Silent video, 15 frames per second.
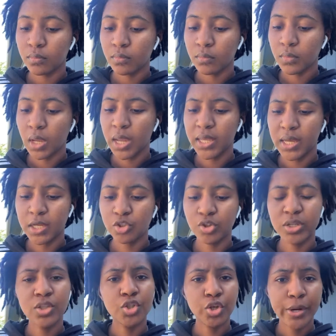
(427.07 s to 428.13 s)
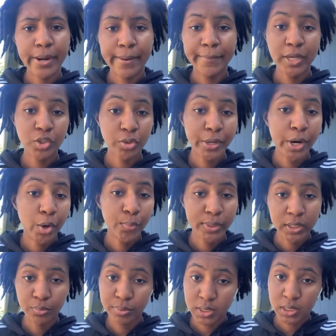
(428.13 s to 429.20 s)
yeah, strengthens your hair, makes your hair
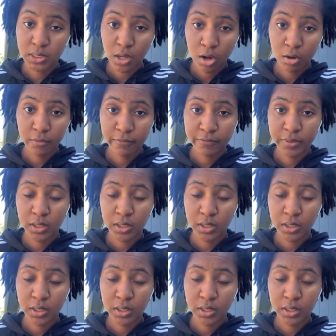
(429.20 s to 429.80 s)
really, really soft.